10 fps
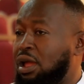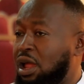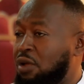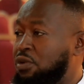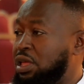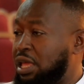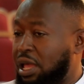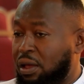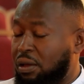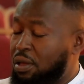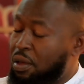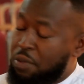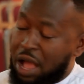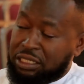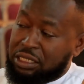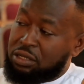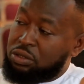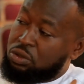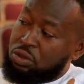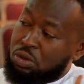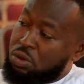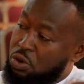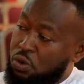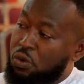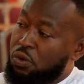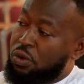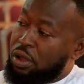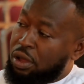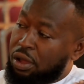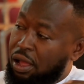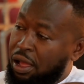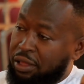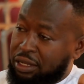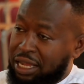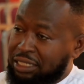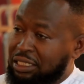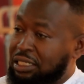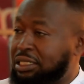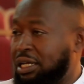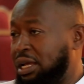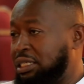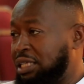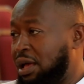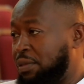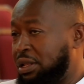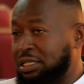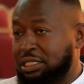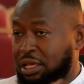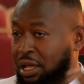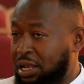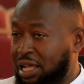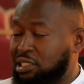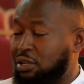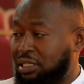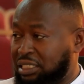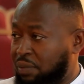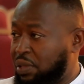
every year passing through the licensure exam, and this is a national exam